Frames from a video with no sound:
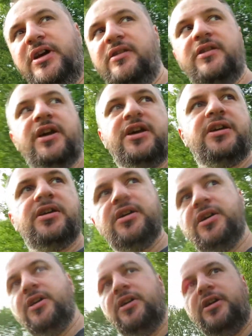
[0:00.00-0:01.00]
and
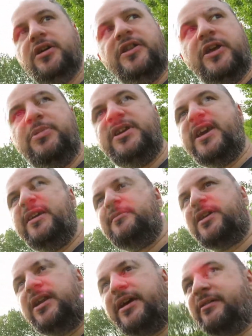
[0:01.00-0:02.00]
they became
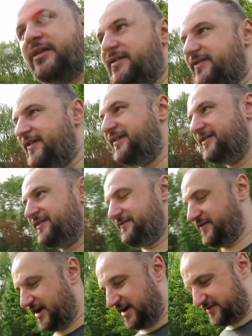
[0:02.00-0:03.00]
clerics
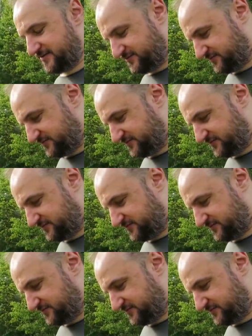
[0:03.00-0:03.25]
of that